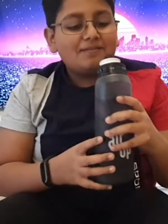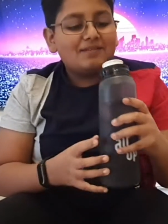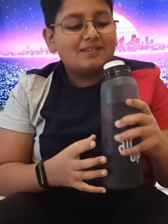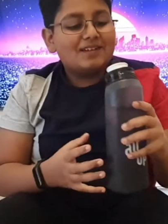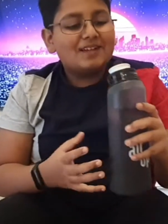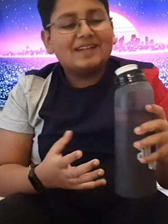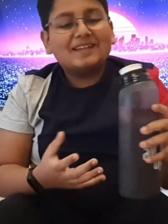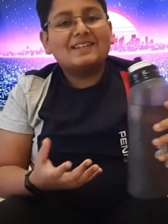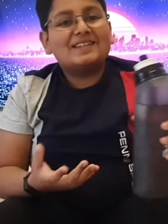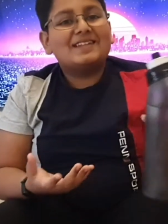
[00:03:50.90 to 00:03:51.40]

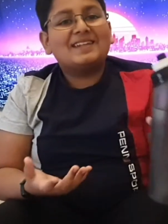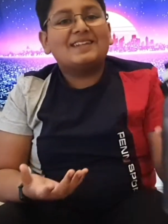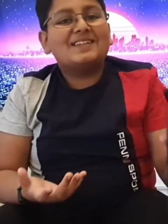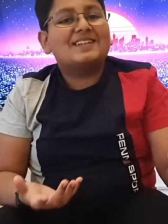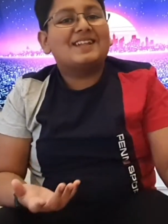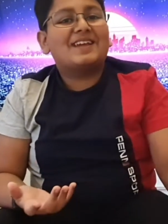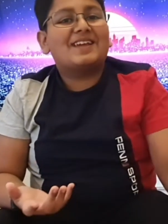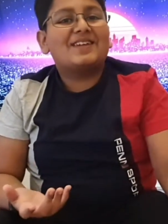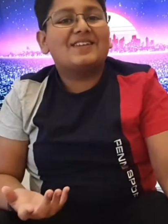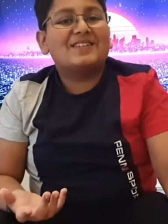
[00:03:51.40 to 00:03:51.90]
and it
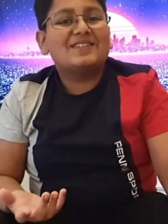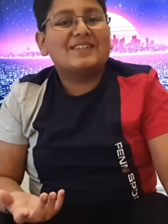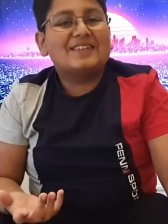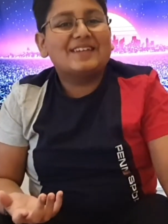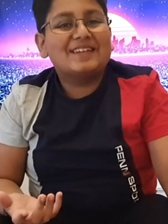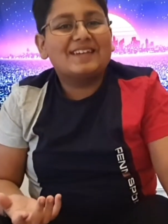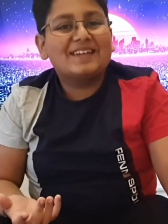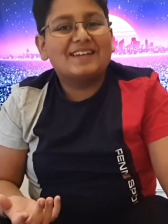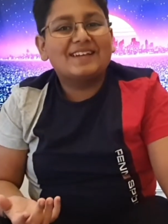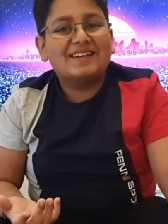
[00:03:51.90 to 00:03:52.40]
tastes like you're
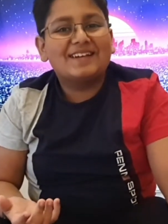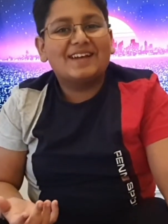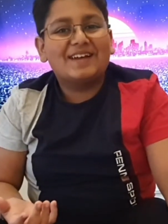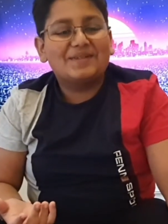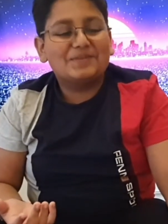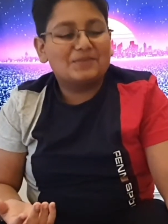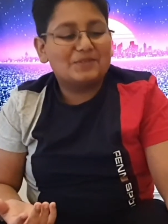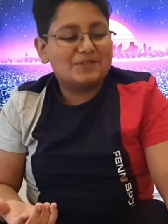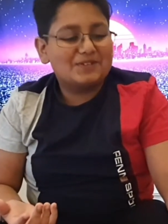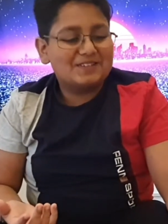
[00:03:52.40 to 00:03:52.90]
drinking
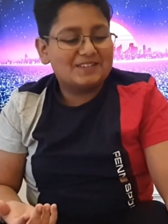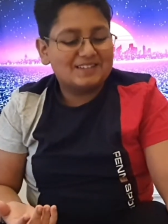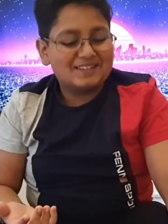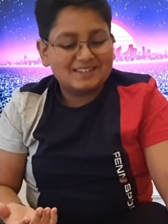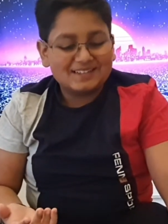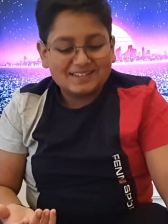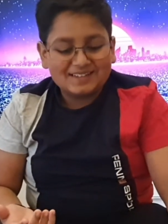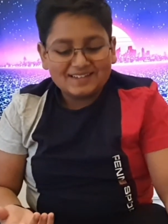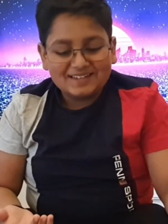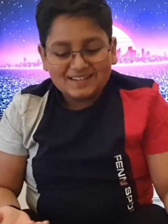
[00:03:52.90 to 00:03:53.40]
lime
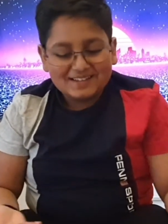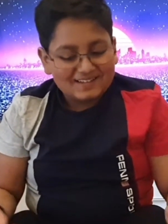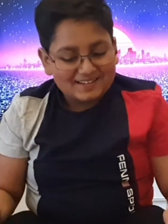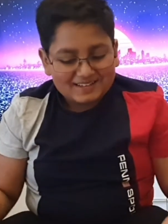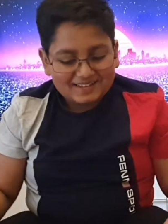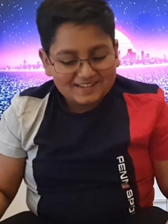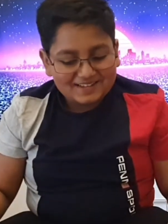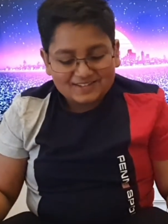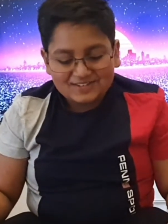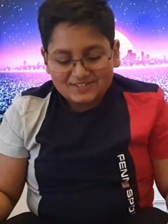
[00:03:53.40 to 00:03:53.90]
water.
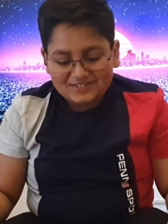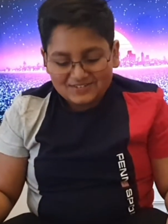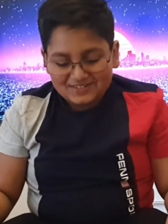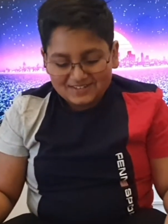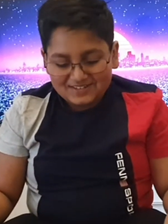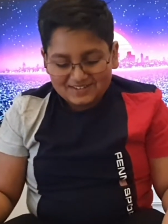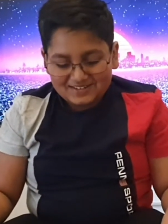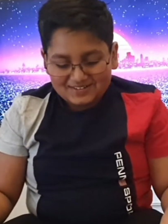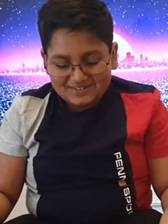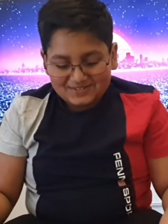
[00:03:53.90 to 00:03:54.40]
It's
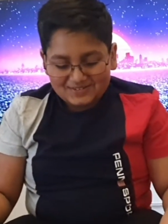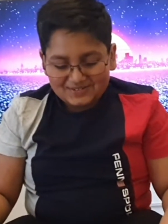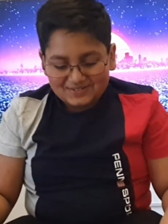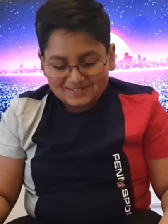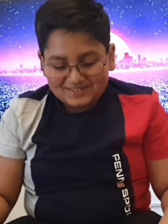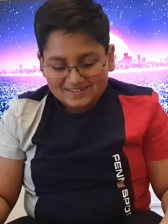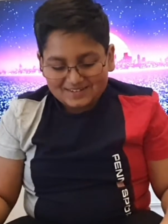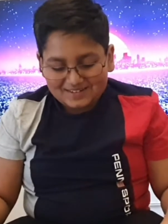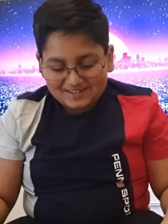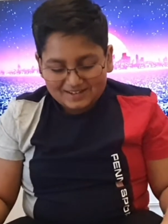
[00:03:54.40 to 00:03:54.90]
really cool.
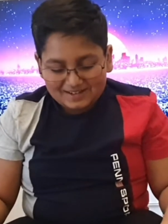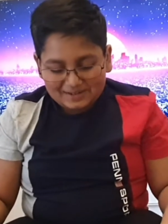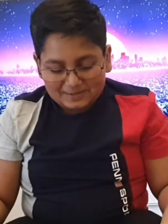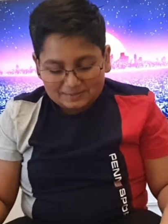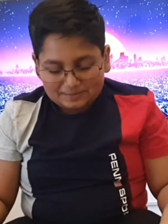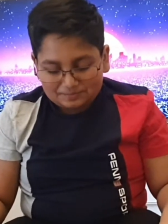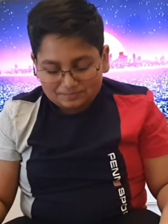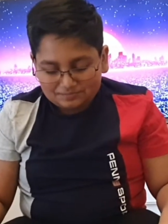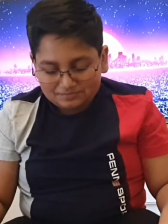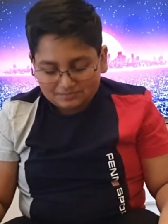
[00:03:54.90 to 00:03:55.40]

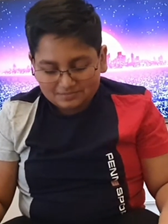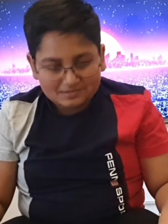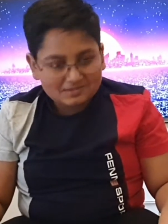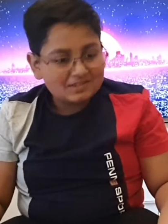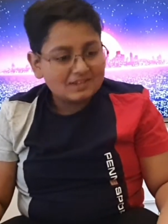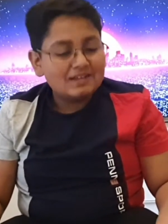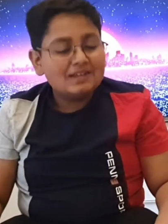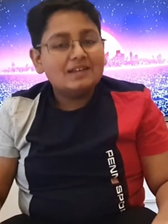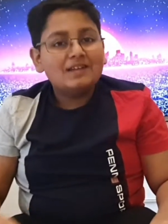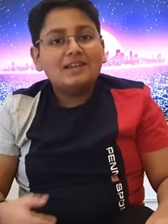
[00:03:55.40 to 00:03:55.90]

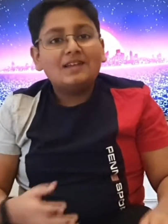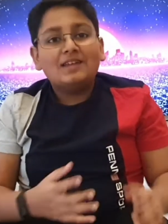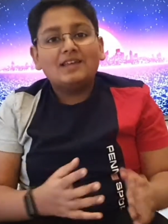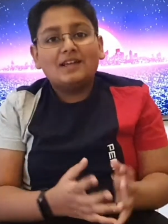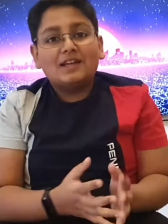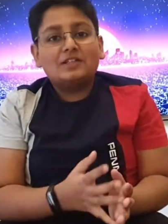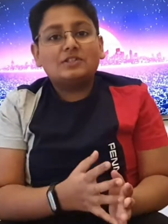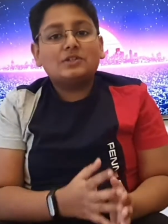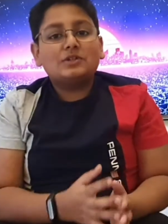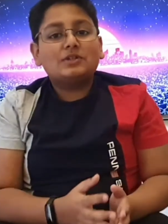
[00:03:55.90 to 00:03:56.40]

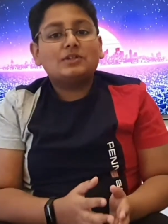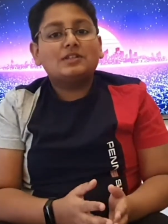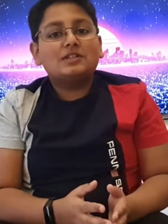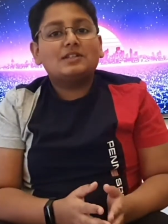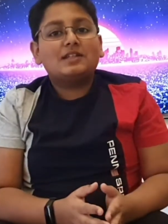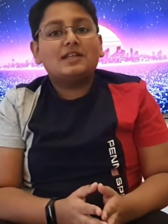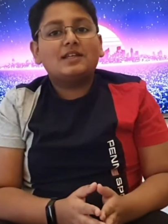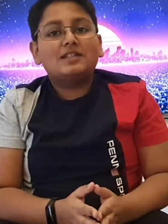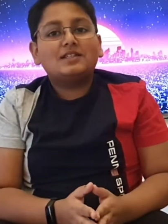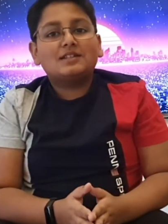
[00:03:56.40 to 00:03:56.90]
Yeah, so this
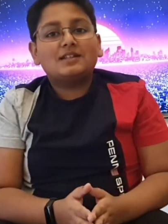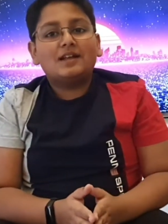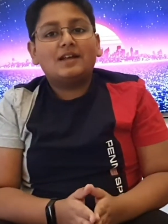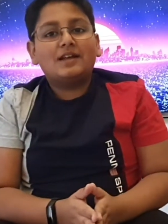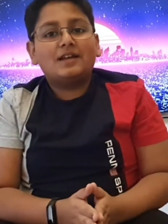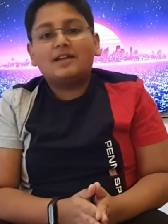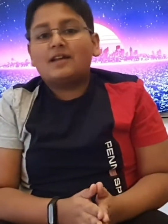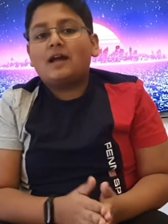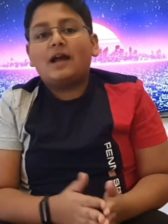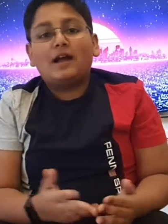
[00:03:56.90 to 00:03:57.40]
tastes
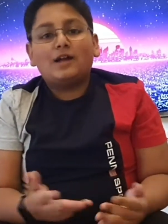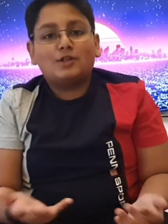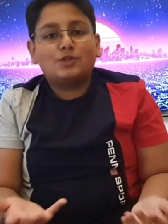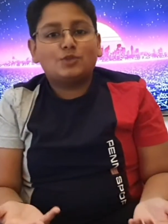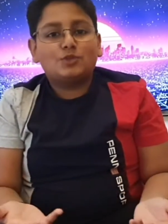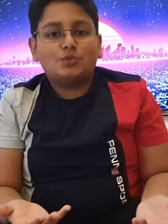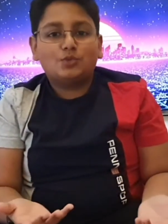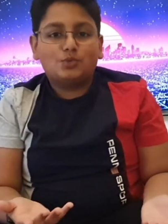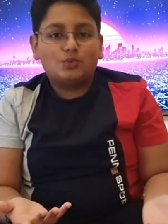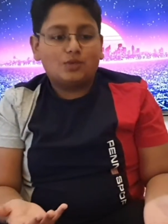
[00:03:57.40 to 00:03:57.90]
like
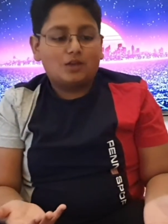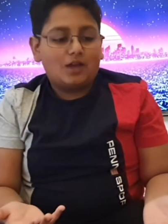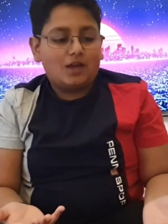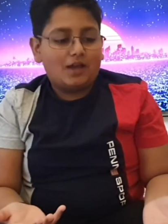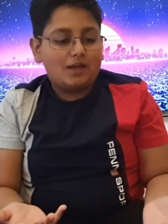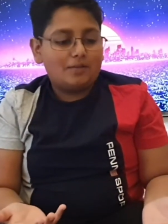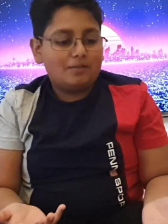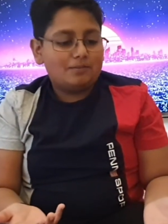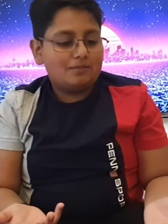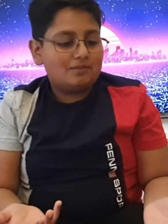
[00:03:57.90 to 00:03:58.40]
actual
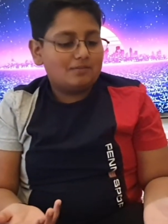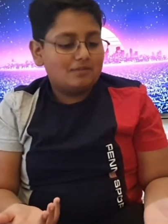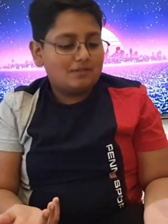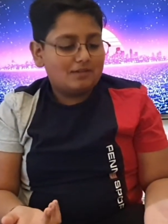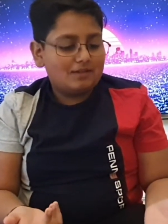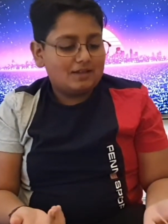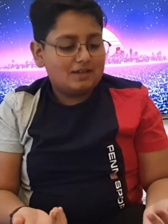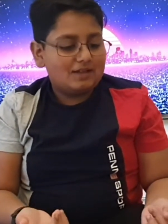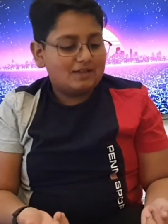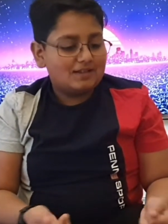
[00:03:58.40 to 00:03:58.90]
lime,
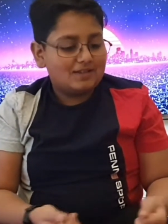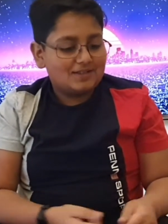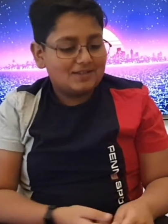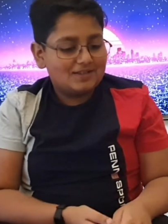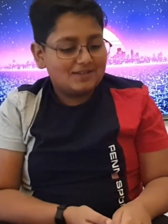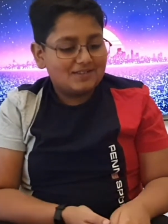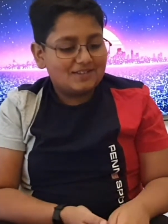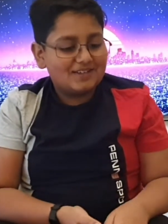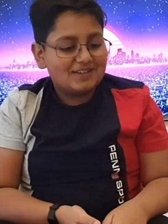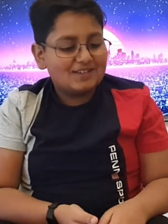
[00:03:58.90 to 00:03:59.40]

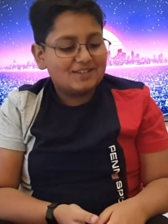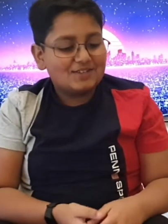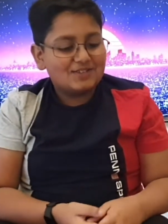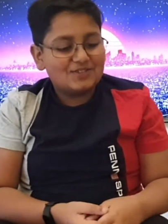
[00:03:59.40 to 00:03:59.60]
and yeah, it's